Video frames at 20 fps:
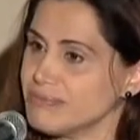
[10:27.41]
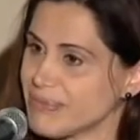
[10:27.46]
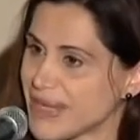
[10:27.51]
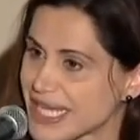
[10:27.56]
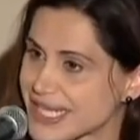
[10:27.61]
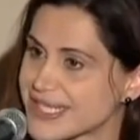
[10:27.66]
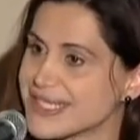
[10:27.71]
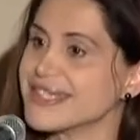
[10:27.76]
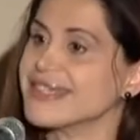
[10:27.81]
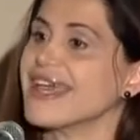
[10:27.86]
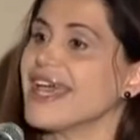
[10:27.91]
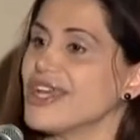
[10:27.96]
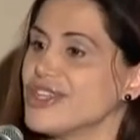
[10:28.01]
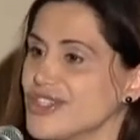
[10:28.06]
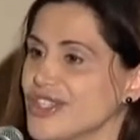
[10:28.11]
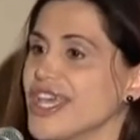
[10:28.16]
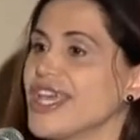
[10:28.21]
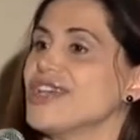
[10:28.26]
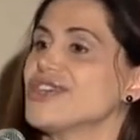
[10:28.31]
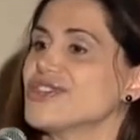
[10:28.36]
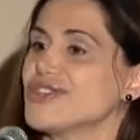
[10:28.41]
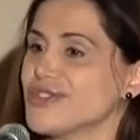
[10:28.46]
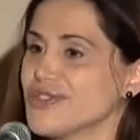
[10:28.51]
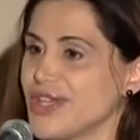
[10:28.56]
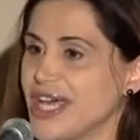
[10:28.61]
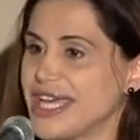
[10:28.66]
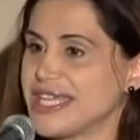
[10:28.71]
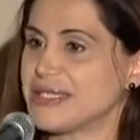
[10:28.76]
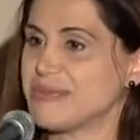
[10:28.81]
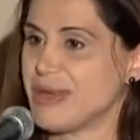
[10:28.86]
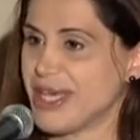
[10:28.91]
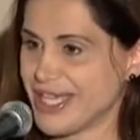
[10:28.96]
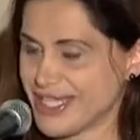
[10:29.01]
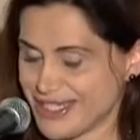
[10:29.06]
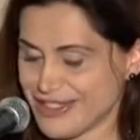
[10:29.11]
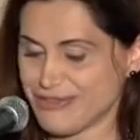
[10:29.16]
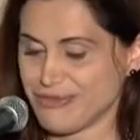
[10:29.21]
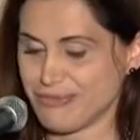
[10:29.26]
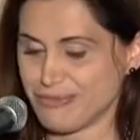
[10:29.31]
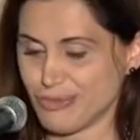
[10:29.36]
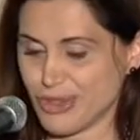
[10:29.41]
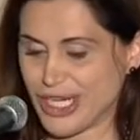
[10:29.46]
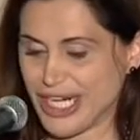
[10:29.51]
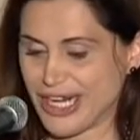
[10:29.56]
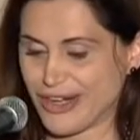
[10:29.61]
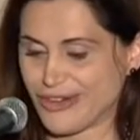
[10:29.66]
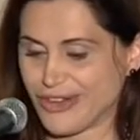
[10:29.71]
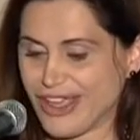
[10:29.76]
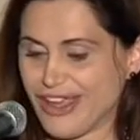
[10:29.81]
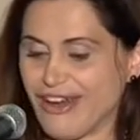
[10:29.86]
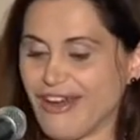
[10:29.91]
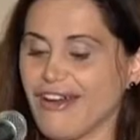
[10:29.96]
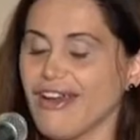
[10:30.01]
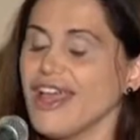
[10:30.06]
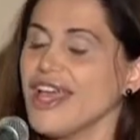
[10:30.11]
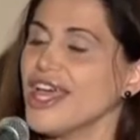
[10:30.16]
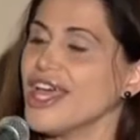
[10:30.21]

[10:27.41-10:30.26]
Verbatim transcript: basic educational aspects of prenatal care,